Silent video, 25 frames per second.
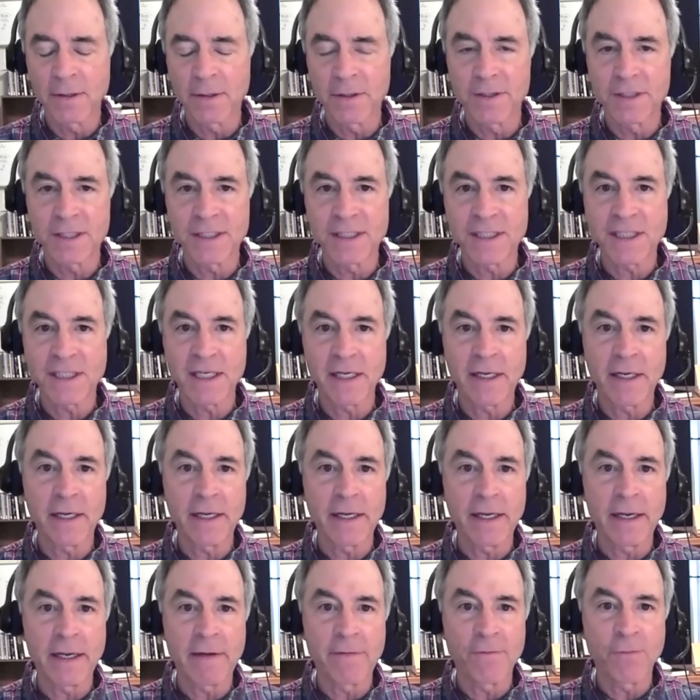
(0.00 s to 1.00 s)
to see
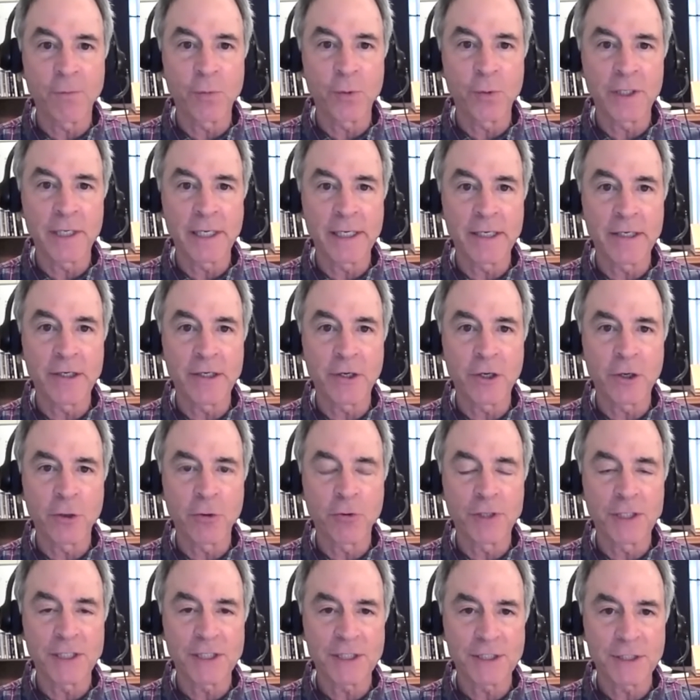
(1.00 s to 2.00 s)
if it would
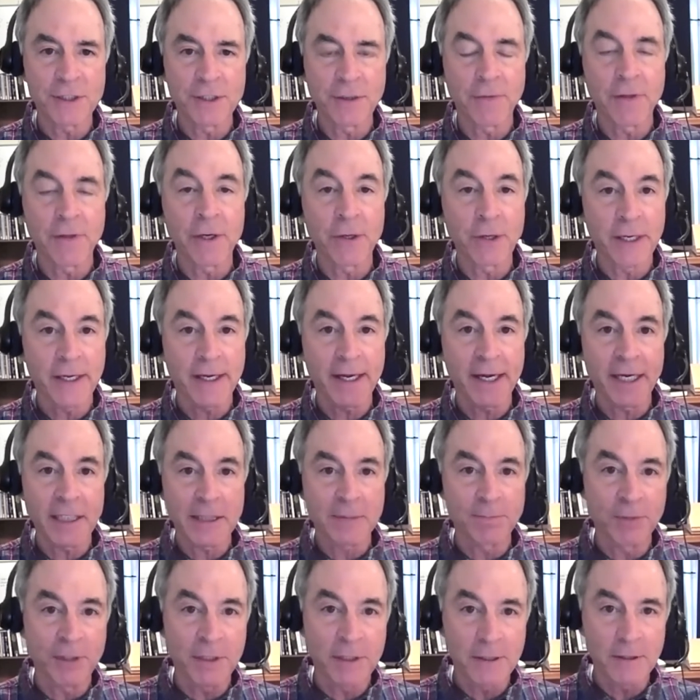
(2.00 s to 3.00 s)
increase, their
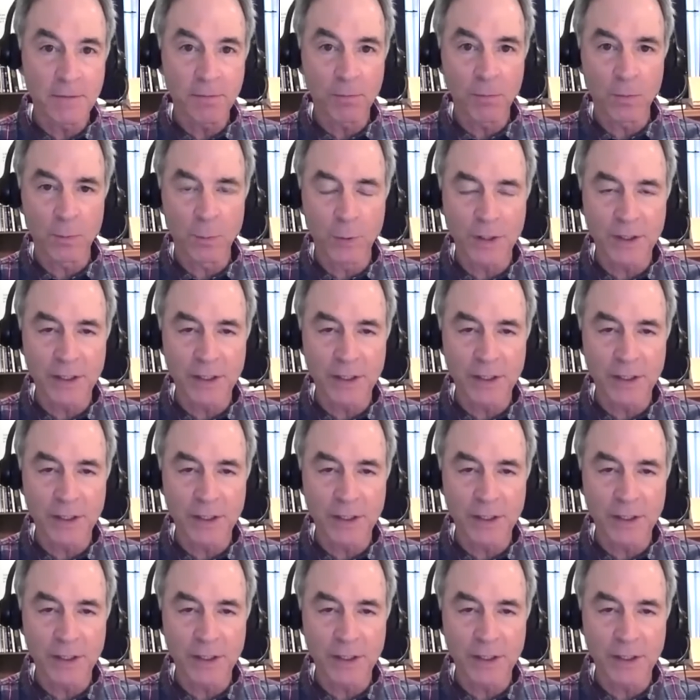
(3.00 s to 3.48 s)
engagement with the